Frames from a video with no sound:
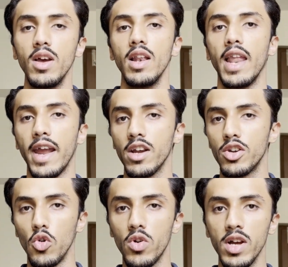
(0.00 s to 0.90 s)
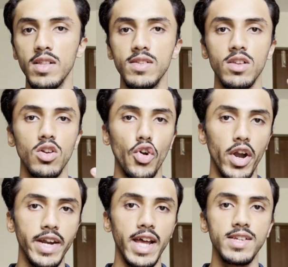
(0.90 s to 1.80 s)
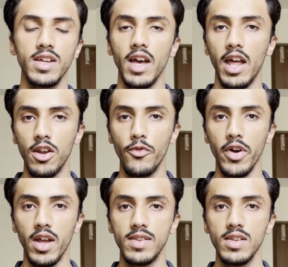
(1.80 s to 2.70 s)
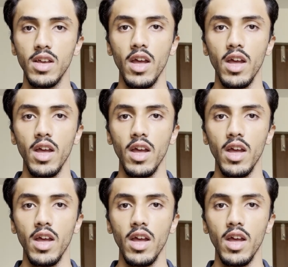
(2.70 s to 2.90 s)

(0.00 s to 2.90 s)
like tokens, context, and inference,